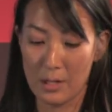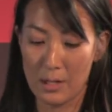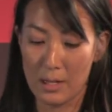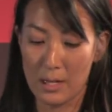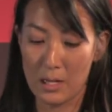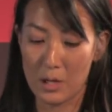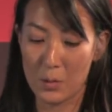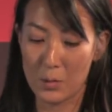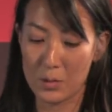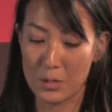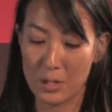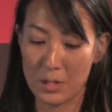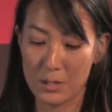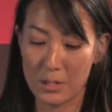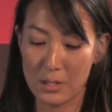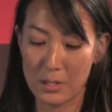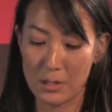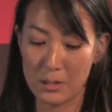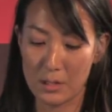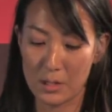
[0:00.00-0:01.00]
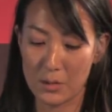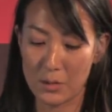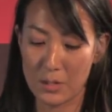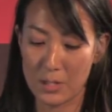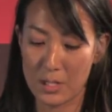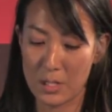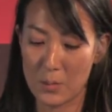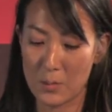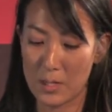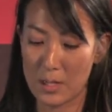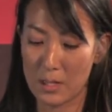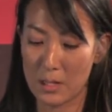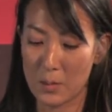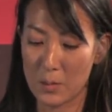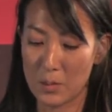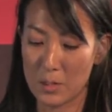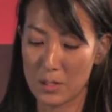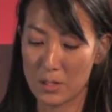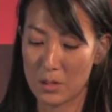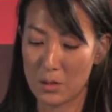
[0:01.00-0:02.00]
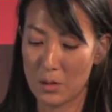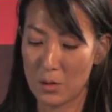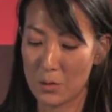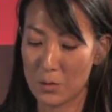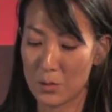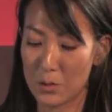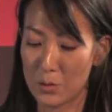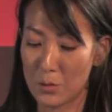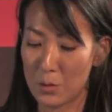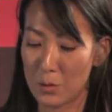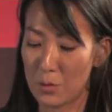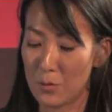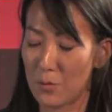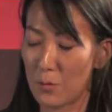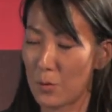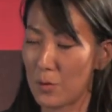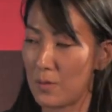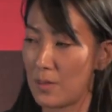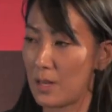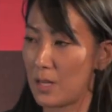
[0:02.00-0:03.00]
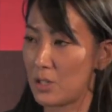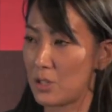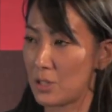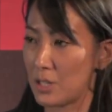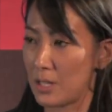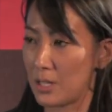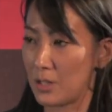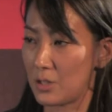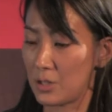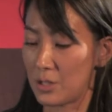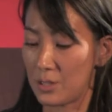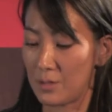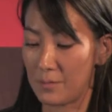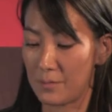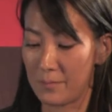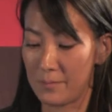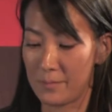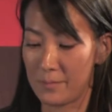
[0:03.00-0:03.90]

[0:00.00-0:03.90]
and it resulted in literacy being limited to those who could afford the education.